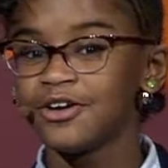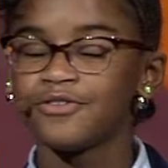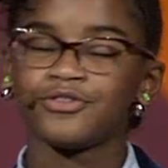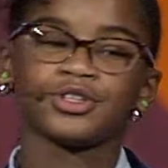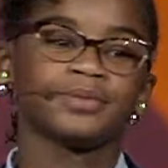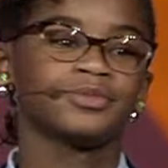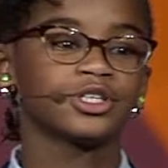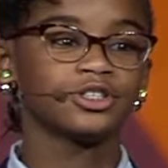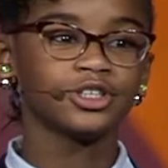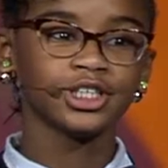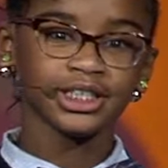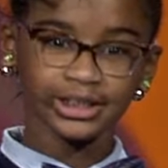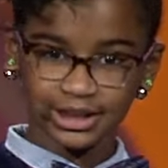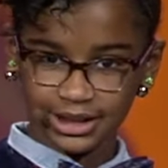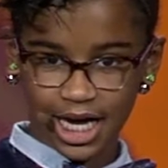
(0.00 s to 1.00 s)
for them to look
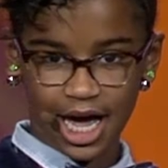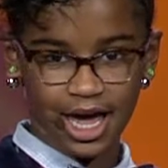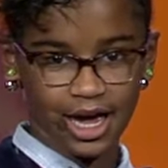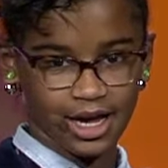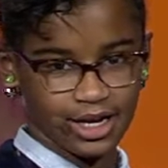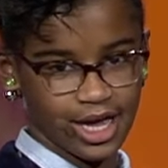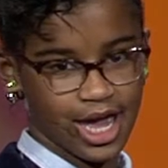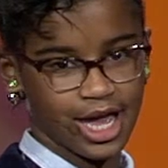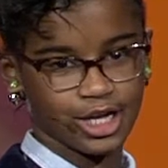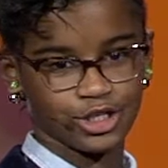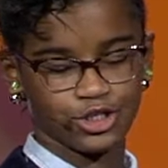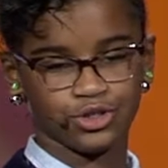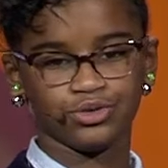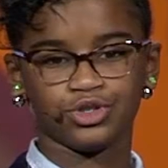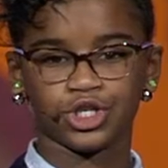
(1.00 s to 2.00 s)
inside and
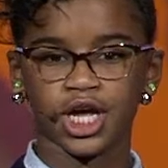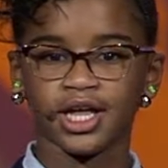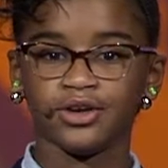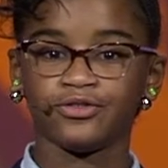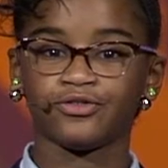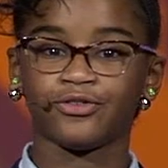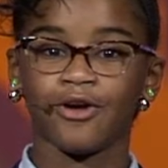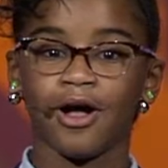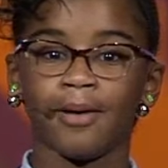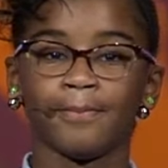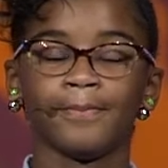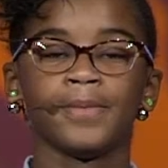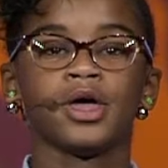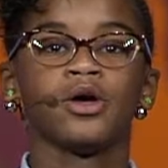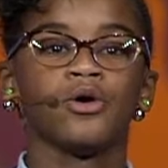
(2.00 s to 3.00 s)
to change from
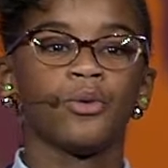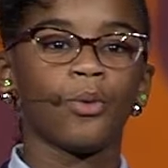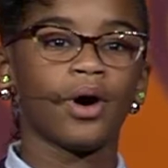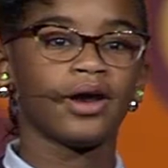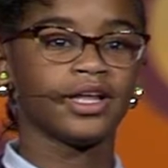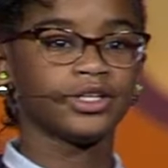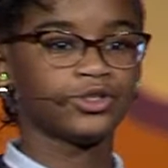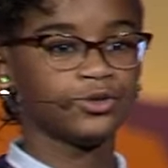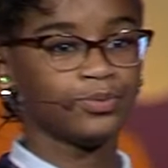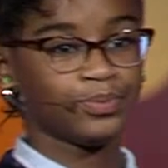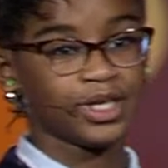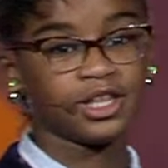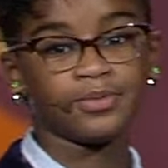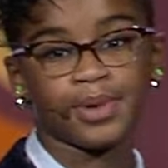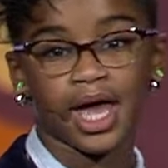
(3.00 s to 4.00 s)
wanting to
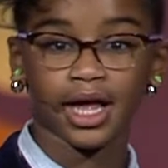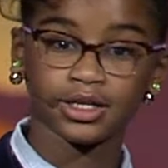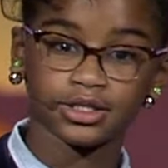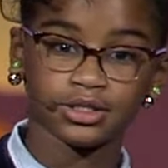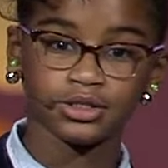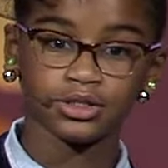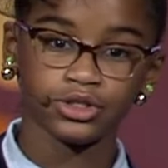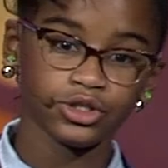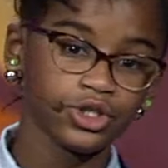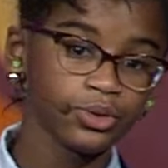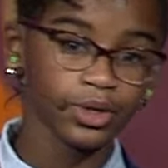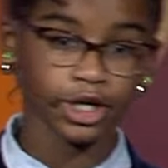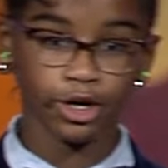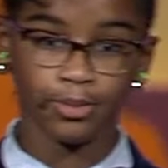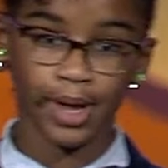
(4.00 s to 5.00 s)
be the best to
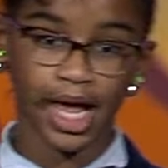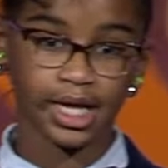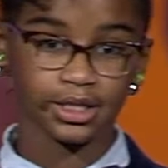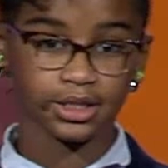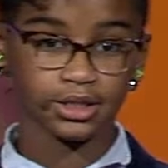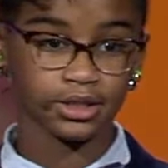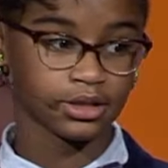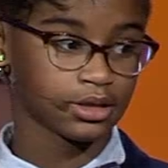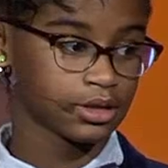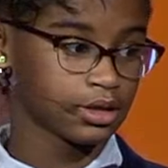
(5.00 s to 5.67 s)
doing your best.